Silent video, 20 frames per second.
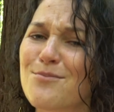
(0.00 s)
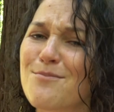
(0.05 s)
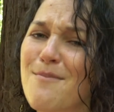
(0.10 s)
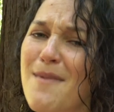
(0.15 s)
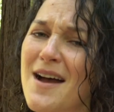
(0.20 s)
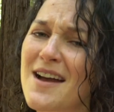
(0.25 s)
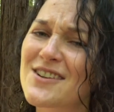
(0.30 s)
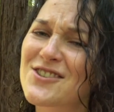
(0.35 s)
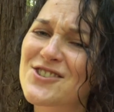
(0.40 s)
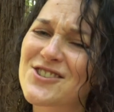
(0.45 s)

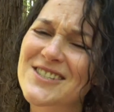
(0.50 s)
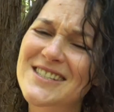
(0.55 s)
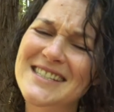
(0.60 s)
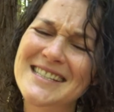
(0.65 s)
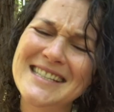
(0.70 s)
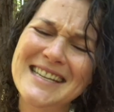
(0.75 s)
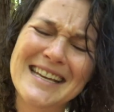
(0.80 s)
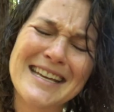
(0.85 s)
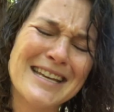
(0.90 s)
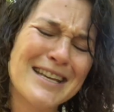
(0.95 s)
much
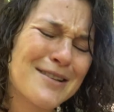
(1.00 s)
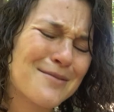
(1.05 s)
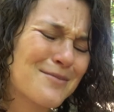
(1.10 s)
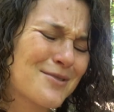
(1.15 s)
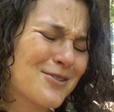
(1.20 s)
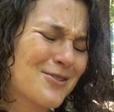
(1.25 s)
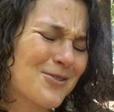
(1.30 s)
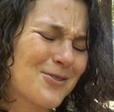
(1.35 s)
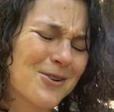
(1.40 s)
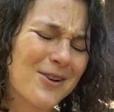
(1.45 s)
seems
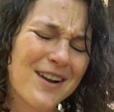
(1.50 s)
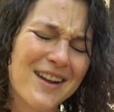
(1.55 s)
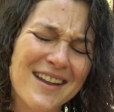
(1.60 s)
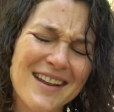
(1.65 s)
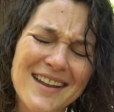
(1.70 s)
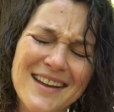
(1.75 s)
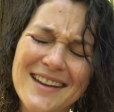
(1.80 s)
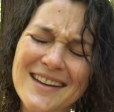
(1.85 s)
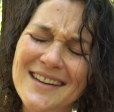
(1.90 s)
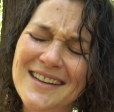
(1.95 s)

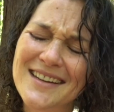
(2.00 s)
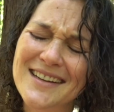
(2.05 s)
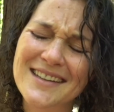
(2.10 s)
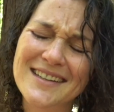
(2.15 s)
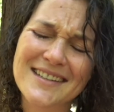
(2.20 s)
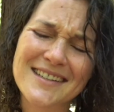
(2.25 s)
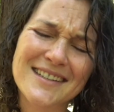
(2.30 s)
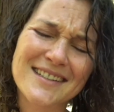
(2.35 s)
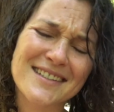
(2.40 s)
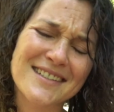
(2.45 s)

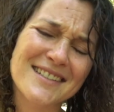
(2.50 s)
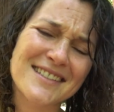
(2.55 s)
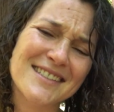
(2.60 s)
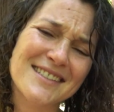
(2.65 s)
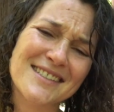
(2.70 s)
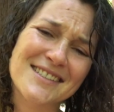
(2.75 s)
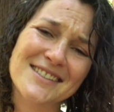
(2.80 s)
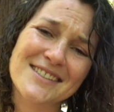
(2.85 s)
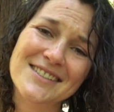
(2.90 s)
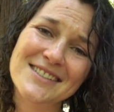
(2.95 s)

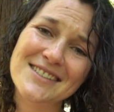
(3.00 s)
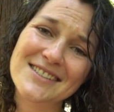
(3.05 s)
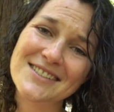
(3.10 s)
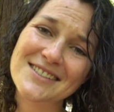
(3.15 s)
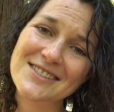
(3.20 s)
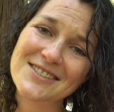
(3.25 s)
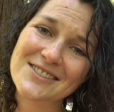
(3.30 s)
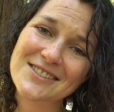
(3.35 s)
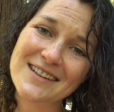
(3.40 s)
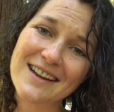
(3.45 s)

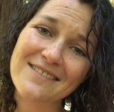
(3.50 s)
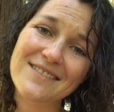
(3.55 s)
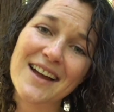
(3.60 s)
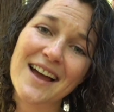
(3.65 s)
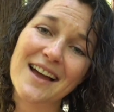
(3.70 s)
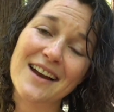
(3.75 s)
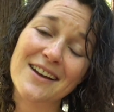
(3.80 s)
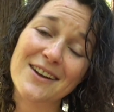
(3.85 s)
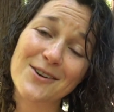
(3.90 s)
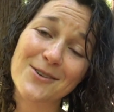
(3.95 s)
strange. I've
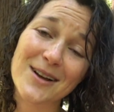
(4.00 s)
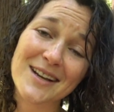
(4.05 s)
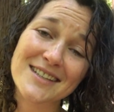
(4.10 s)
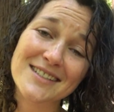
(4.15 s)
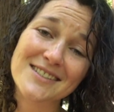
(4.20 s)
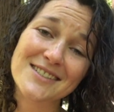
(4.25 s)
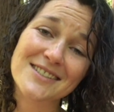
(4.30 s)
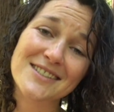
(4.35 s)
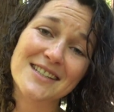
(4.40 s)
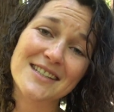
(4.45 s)
got a
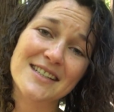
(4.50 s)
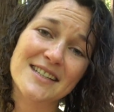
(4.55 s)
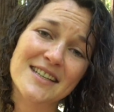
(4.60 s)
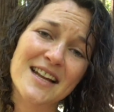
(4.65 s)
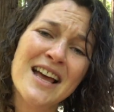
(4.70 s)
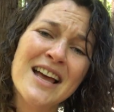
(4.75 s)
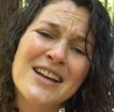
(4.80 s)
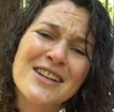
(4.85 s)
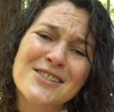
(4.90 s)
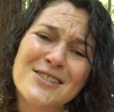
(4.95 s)
question.
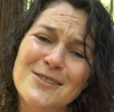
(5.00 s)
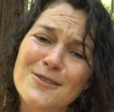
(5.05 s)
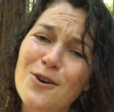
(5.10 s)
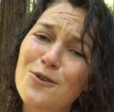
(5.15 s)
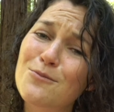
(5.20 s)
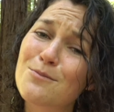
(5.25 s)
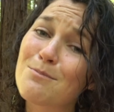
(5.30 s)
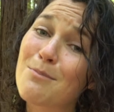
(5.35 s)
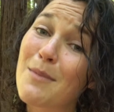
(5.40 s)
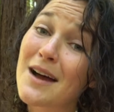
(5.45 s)

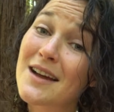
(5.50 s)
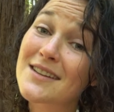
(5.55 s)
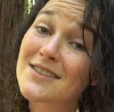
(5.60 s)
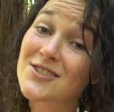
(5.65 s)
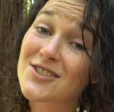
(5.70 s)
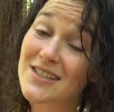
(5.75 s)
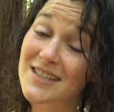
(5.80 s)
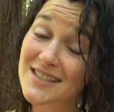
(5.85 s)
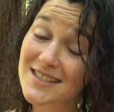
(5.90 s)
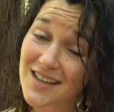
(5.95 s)
So
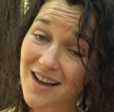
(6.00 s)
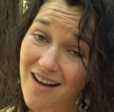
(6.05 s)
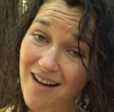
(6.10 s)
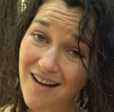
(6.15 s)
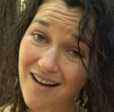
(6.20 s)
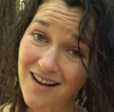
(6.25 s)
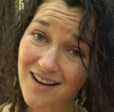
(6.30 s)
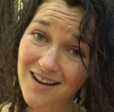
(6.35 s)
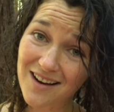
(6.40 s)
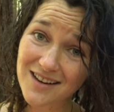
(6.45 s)
much it's
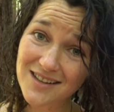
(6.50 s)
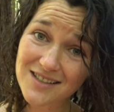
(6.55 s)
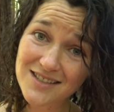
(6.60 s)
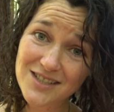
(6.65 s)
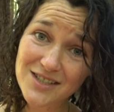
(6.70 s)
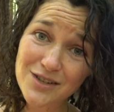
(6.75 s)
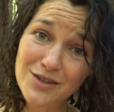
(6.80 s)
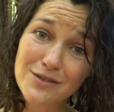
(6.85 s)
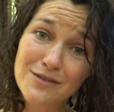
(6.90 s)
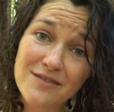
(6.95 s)
hard
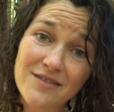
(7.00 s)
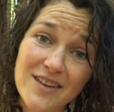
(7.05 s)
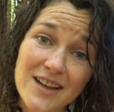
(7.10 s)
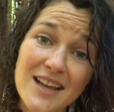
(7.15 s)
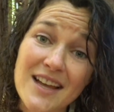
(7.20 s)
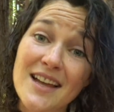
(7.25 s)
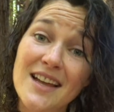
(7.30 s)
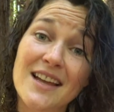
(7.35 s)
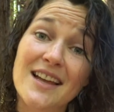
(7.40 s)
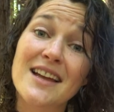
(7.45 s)
to
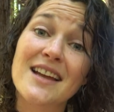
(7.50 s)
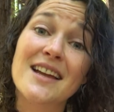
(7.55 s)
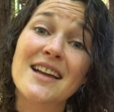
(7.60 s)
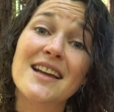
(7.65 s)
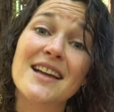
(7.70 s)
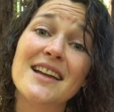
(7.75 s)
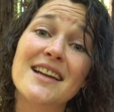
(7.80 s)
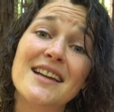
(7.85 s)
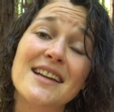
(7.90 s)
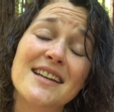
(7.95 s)

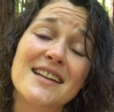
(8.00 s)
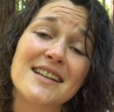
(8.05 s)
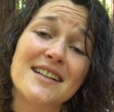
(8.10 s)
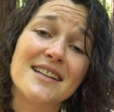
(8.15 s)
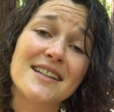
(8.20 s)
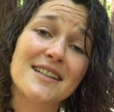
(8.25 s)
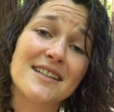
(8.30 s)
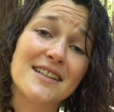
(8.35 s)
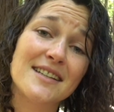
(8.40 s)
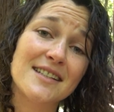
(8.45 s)

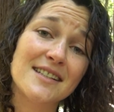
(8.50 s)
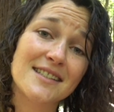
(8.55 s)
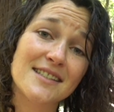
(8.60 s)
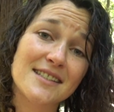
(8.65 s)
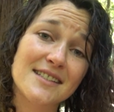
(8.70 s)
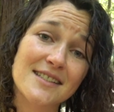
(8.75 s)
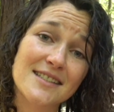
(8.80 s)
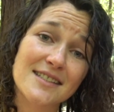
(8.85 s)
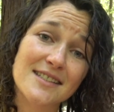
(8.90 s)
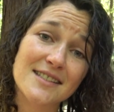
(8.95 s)

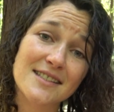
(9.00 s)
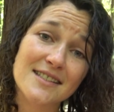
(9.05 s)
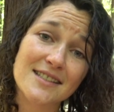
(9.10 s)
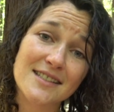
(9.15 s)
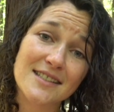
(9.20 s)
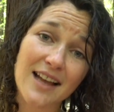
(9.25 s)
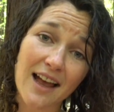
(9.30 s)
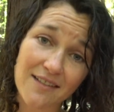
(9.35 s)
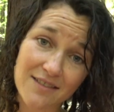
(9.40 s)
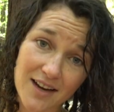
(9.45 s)

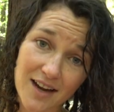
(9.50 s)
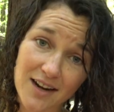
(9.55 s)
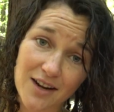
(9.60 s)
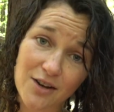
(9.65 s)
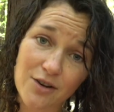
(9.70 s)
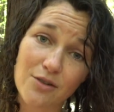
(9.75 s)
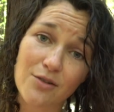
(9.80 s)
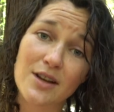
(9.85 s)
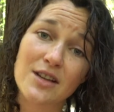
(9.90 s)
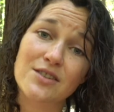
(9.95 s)
face. I've got a
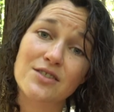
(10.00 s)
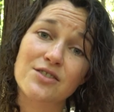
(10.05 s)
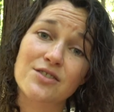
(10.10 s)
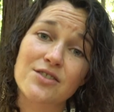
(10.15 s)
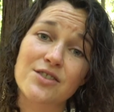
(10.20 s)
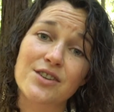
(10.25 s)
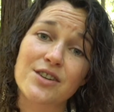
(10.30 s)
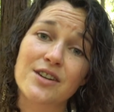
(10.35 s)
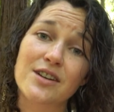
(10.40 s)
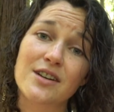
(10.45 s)

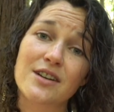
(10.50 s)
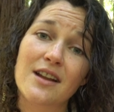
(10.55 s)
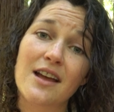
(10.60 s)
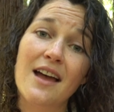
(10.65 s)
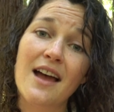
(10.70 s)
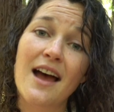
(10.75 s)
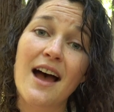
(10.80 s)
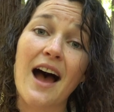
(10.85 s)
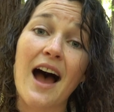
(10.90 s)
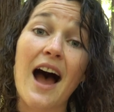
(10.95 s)
question.
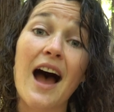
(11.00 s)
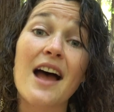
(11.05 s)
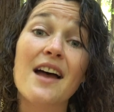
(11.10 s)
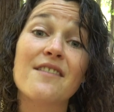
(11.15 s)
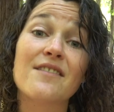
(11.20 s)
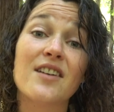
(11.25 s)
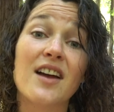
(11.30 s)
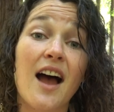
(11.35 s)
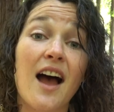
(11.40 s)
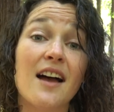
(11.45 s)

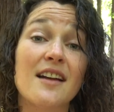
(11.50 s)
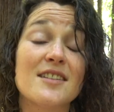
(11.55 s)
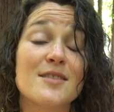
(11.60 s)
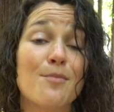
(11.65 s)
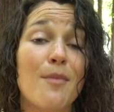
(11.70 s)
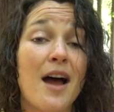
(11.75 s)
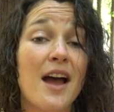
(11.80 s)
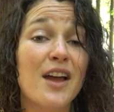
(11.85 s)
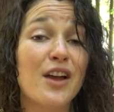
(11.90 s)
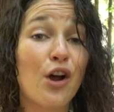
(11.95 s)
I've got
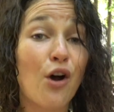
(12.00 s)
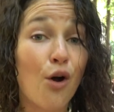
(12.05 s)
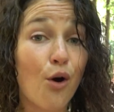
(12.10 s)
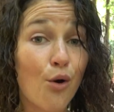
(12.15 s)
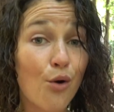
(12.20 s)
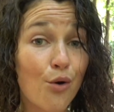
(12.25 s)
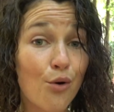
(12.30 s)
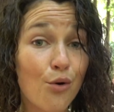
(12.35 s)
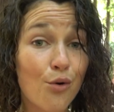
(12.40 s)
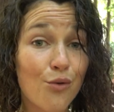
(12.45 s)
my
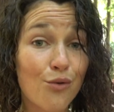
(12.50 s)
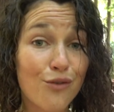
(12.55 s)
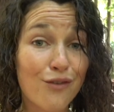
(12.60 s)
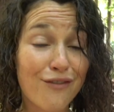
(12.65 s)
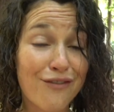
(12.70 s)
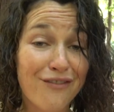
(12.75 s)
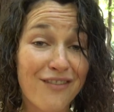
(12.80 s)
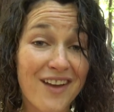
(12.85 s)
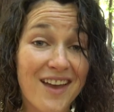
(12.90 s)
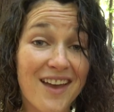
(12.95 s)
own
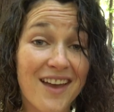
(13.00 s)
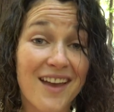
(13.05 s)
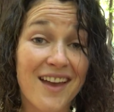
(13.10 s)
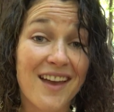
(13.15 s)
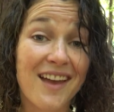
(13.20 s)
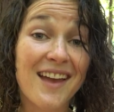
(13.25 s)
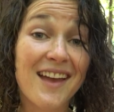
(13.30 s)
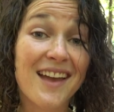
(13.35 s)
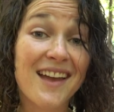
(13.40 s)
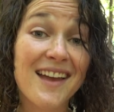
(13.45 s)

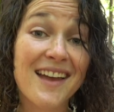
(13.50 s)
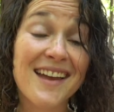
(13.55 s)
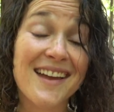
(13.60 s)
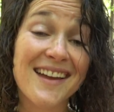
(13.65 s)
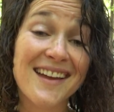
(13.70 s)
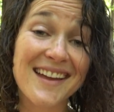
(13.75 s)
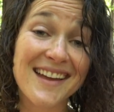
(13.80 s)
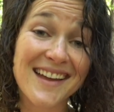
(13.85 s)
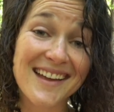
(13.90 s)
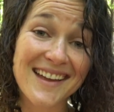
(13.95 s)

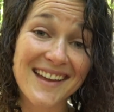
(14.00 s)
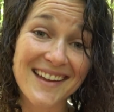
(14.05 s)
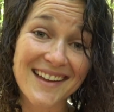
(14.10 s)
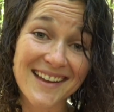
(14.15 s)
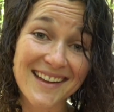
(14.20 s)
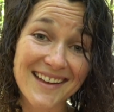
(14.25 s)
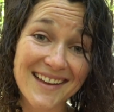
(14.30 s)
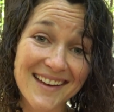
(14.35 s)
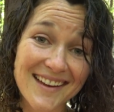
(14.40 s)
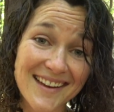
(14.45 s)

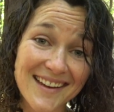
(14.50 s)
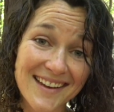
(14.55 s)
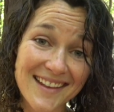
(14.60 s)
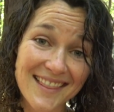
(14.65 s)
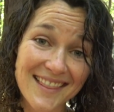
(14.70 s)
faith.